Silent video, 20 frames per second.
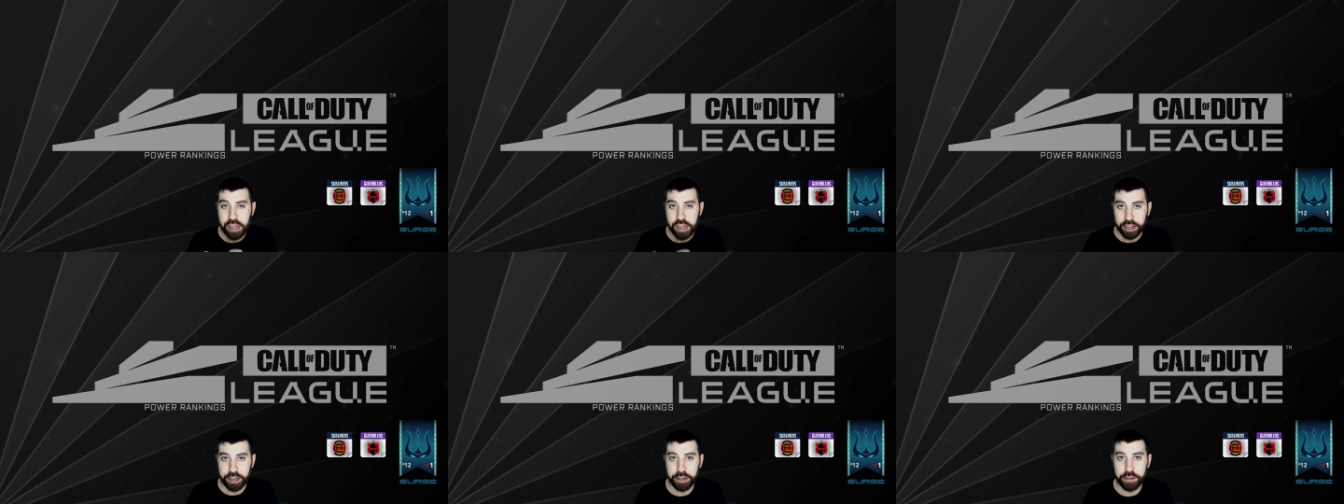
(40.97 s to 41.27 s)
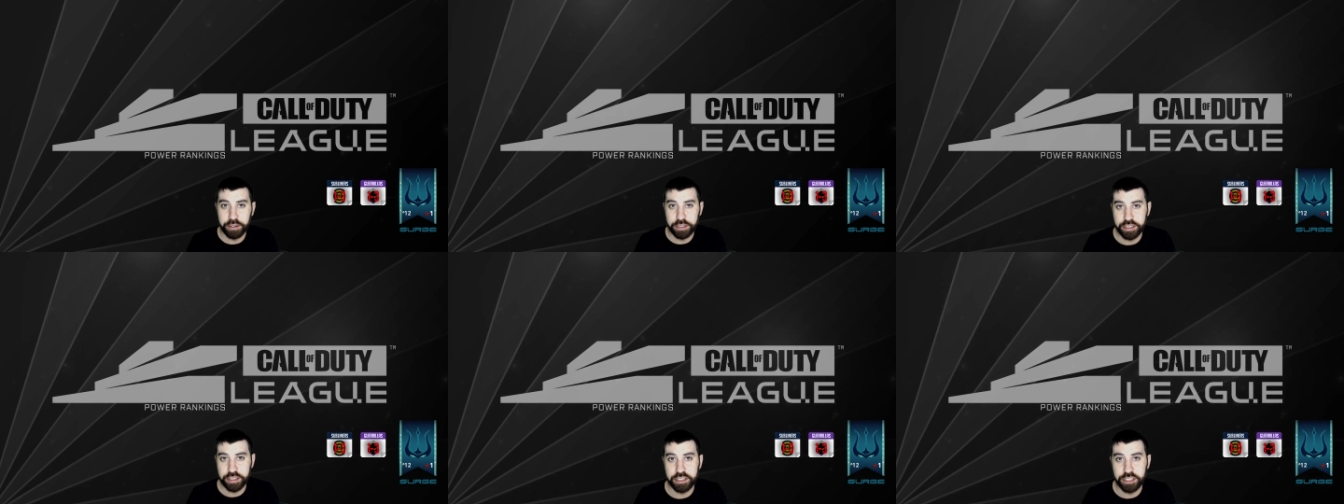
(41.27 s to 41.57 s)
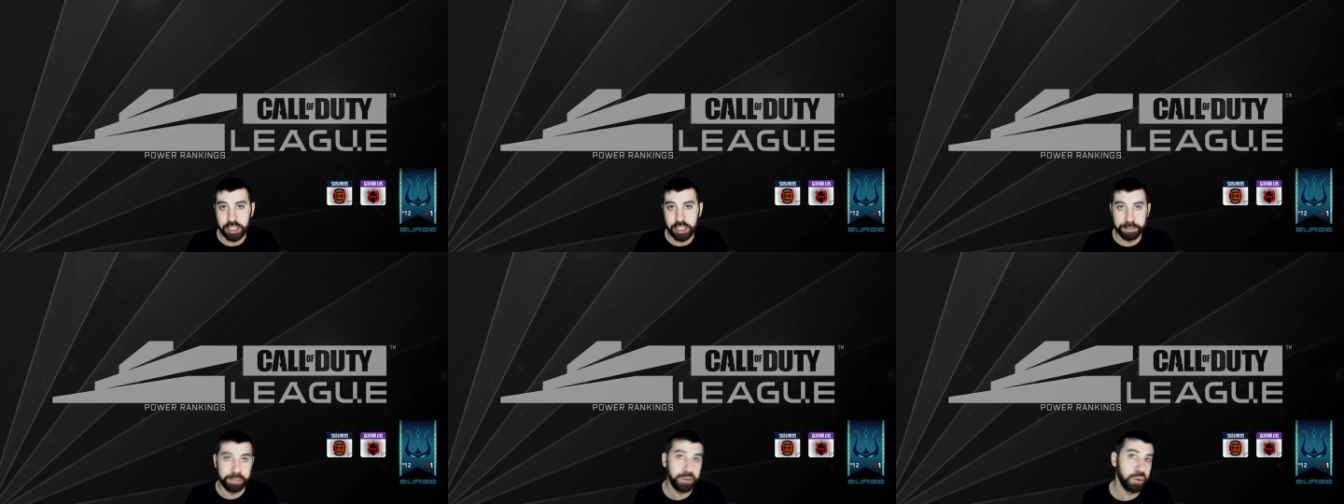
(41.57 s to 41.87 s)
Here's the
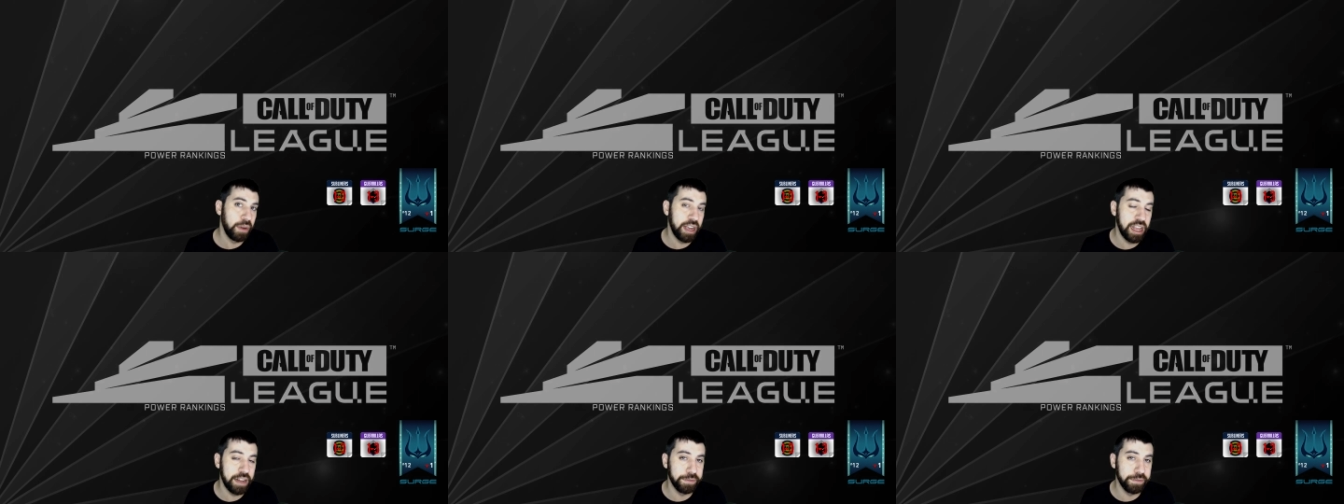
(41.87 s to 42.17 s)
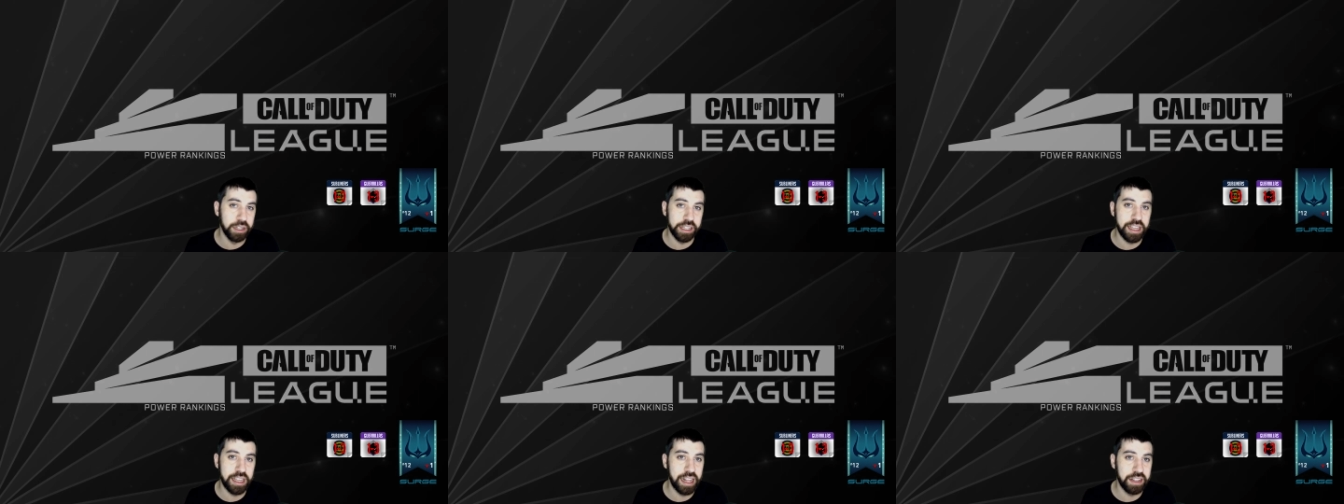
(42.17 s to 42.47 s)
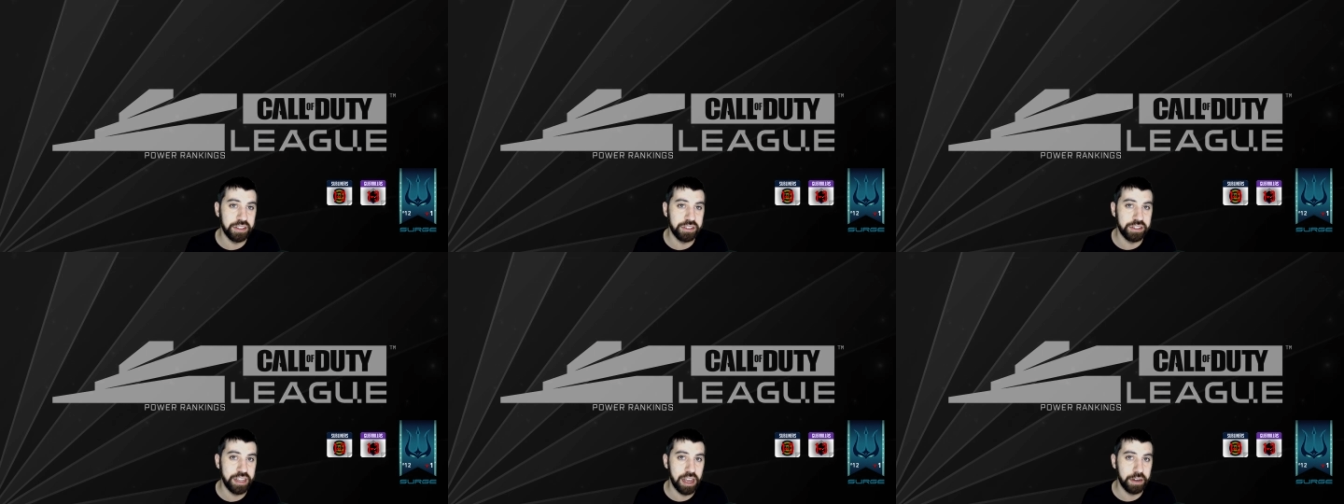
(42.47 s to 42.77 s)
simple way of looking at
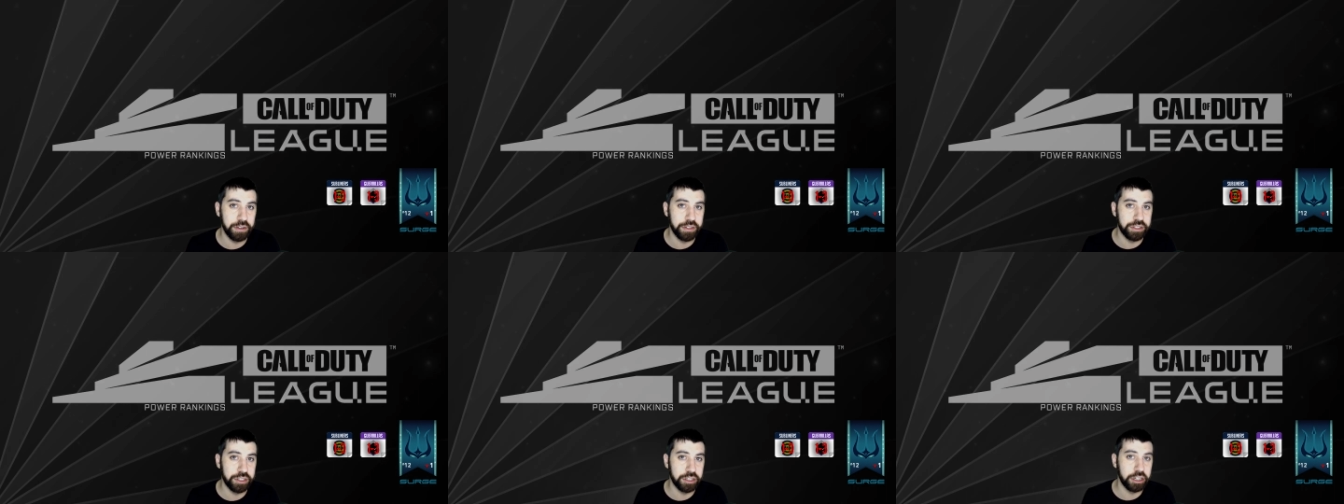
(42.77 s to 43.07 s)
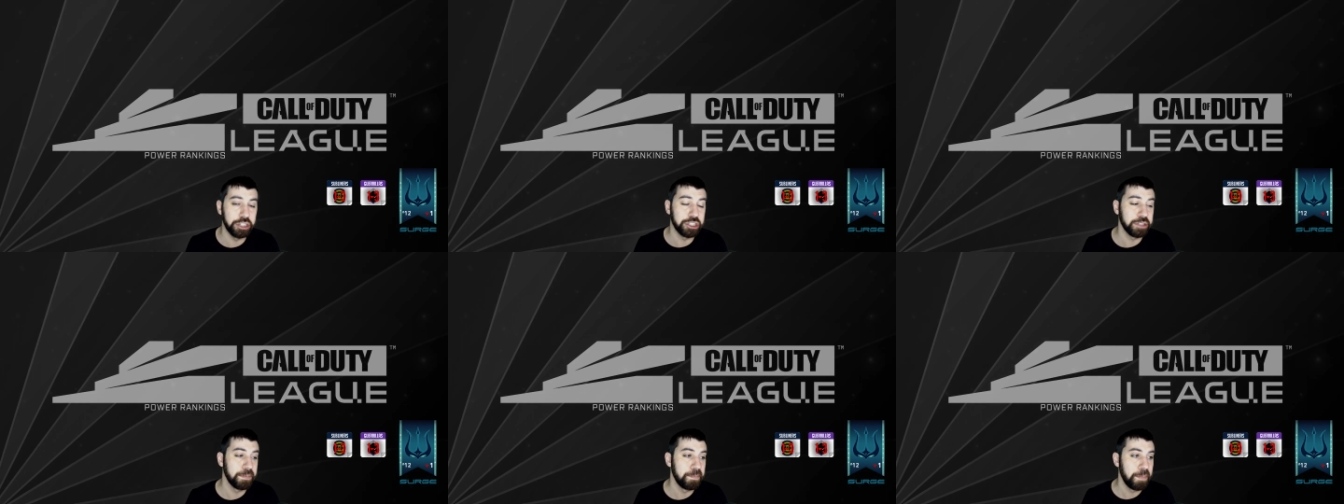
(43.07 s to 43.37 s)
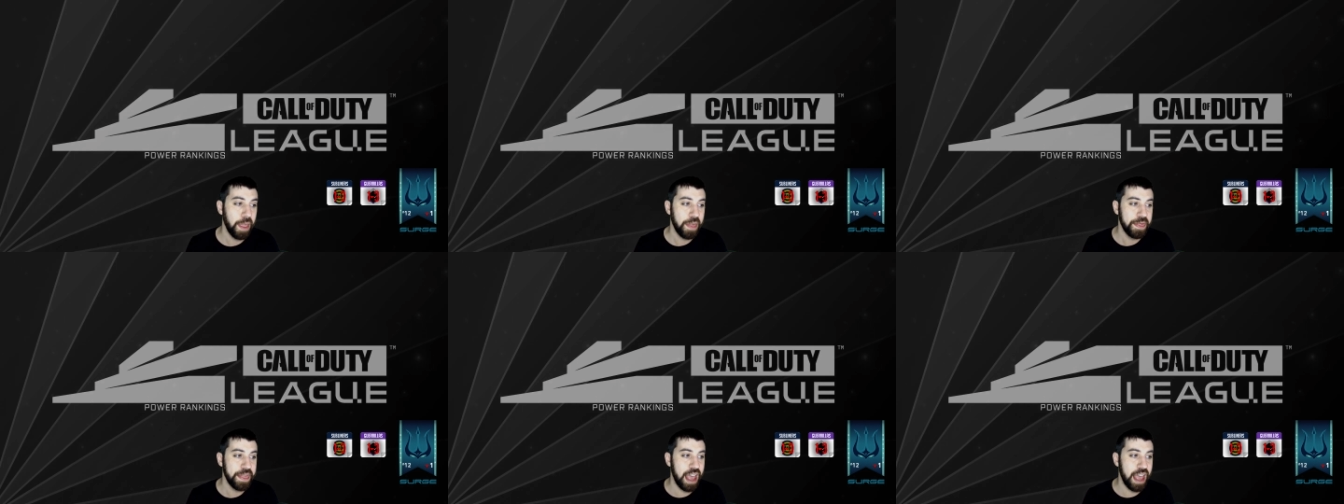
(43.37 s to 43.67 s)
Seattle Surge.
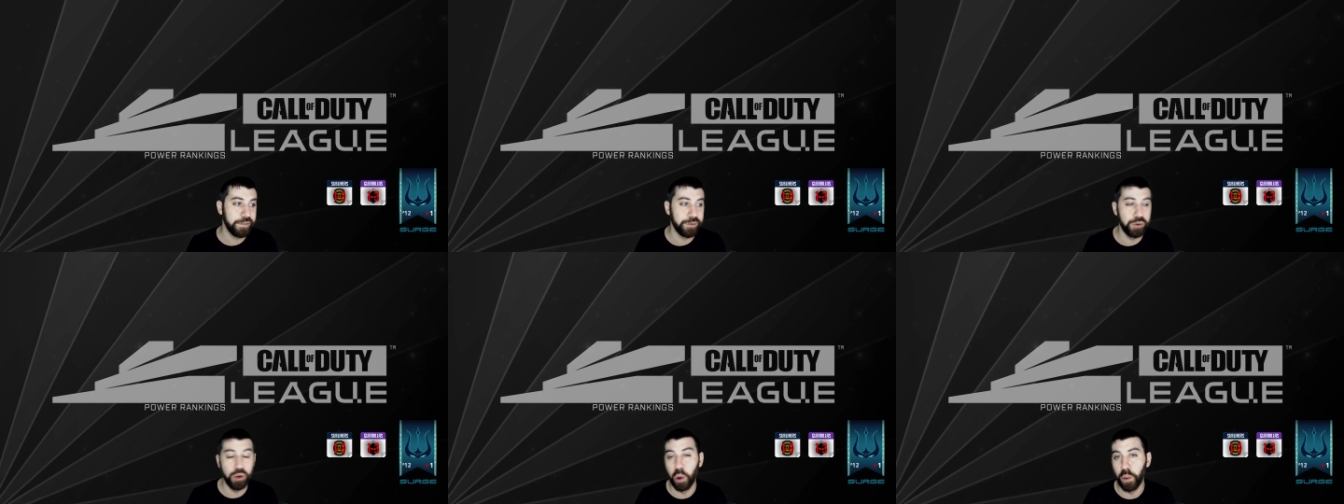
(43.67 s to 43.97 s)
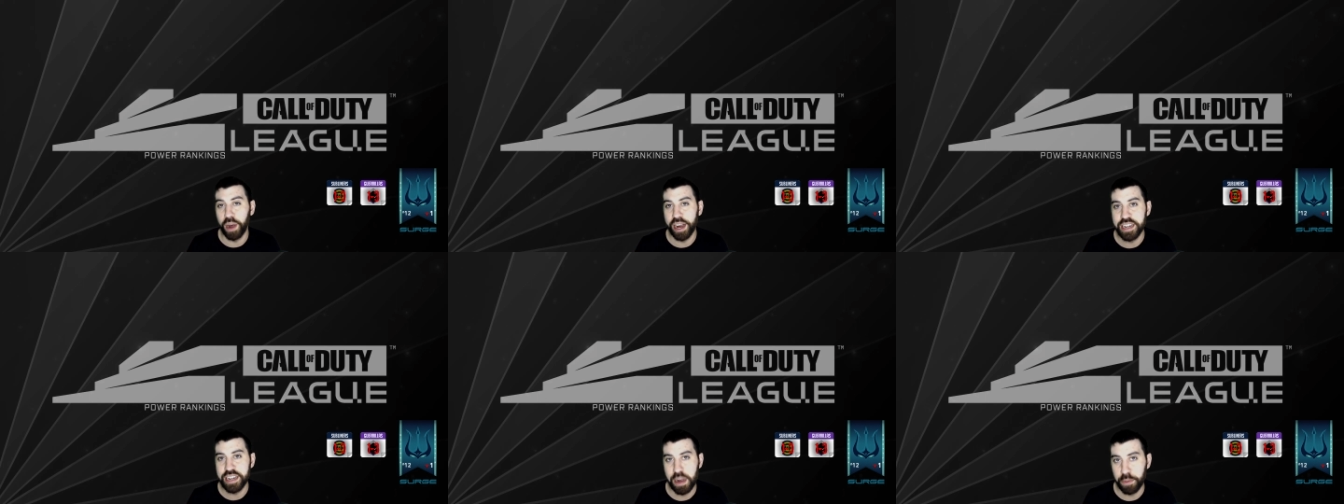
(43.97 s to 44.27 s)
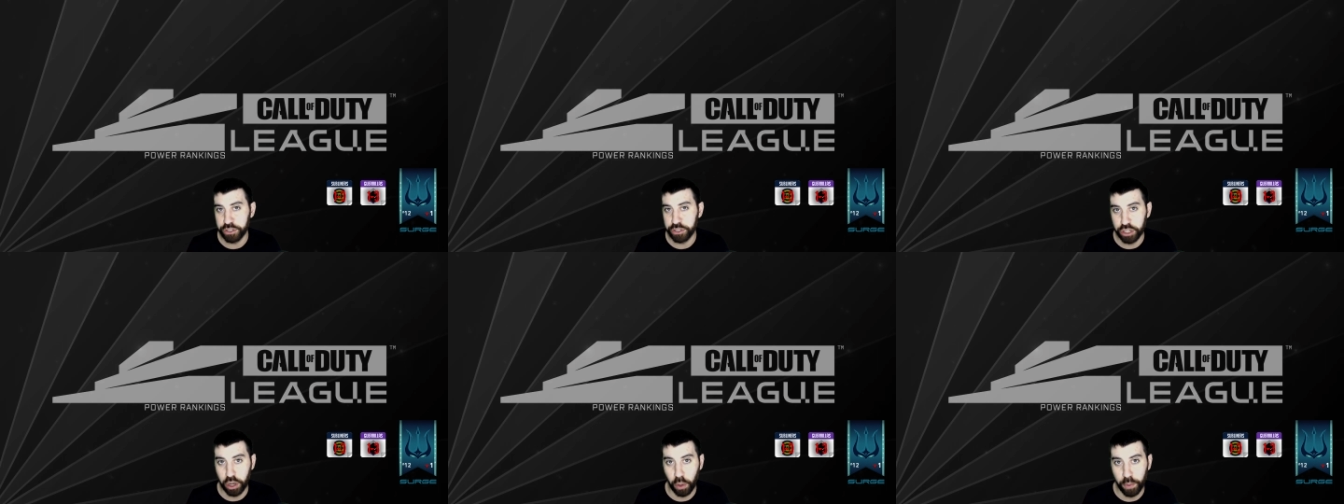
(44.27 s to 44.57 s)
They have no idea
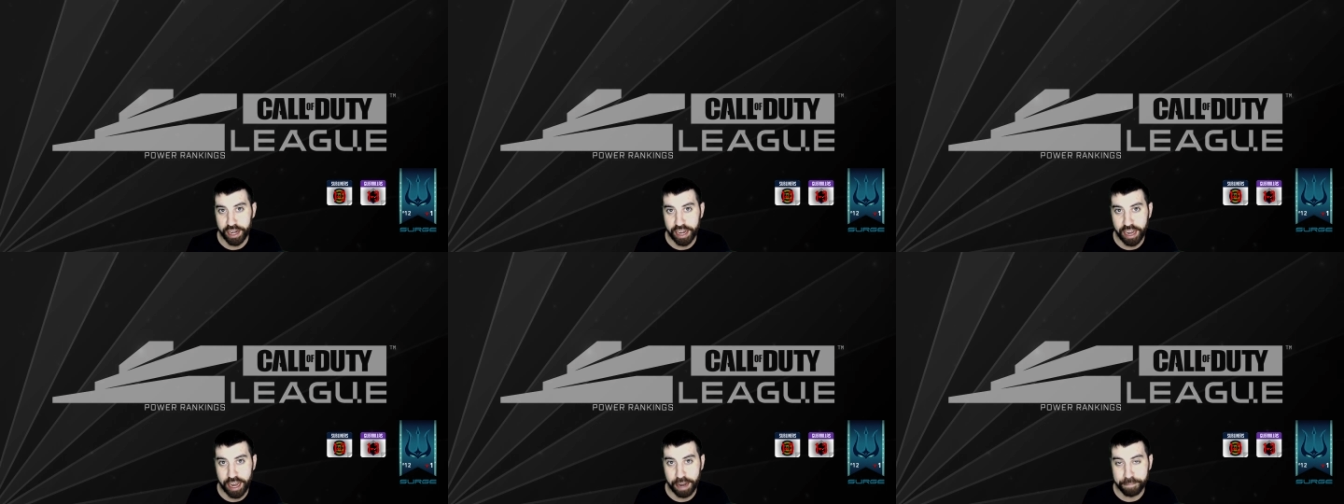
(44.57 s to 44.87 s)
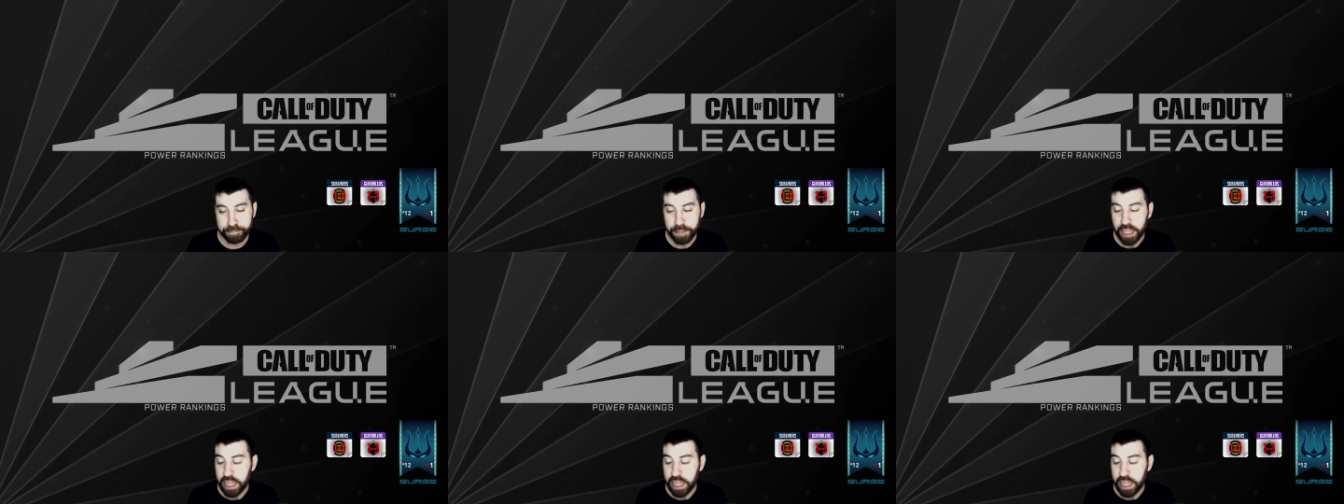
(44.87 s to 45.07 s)
what's going on.